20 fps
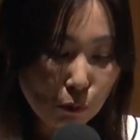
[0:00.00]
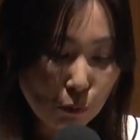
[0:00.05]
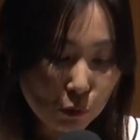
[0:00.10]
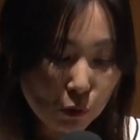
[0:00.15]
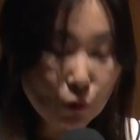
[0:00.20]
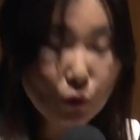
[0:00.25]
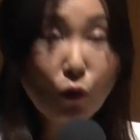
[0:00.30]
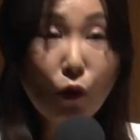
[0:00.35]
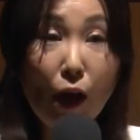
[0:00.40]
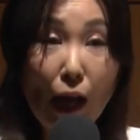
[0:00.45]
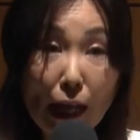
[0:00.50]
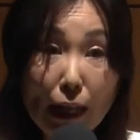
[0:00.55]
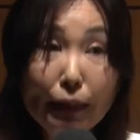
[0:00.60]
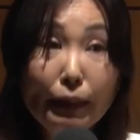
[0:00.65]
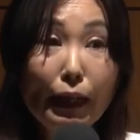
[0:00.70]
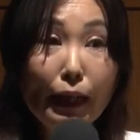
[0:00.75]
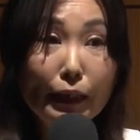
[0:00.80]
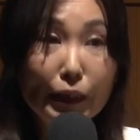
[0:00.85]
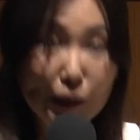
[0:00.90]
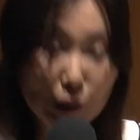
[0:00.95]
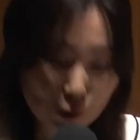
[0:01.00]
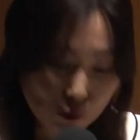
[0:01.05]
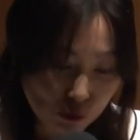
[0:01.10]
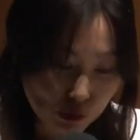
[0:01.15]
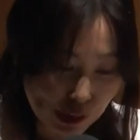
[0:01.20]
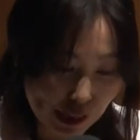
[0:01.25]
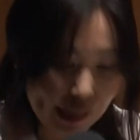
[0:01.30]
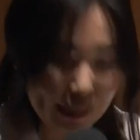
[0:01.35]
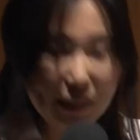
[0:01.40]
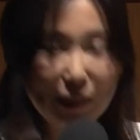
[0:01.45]
Please
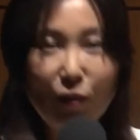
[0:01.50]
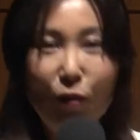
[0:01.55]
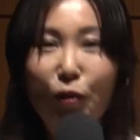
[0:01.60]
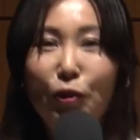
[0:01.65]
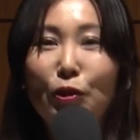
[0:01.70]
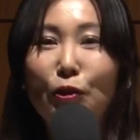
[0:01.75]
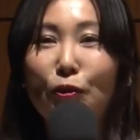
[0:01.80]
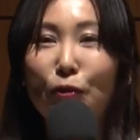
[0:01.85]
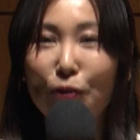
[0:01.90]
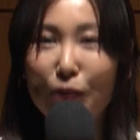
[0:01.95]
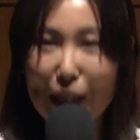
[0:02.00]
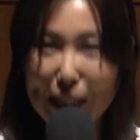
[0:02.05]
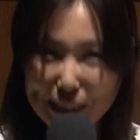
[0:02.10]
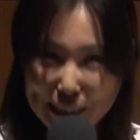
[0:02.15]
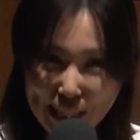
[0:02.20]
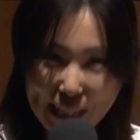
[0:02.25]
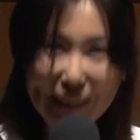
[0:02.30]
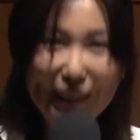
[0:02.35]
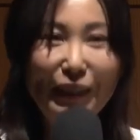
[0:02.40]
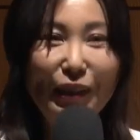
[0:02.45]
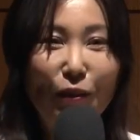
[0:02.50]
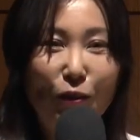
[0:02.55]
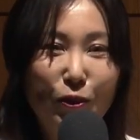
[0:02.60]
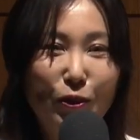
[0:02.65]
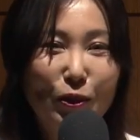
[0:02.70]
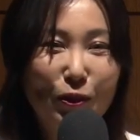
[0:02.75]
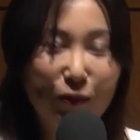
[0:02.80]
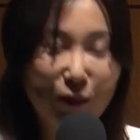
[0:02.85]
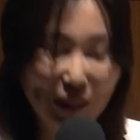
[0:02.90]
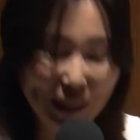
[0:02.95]
follow instructions of
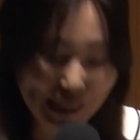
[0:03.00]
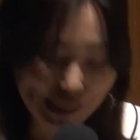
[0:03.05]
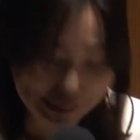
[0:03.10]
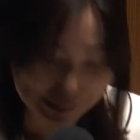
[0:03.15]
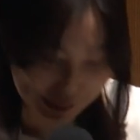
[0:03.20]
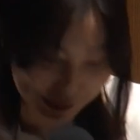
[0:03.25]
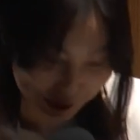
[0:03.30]
the staff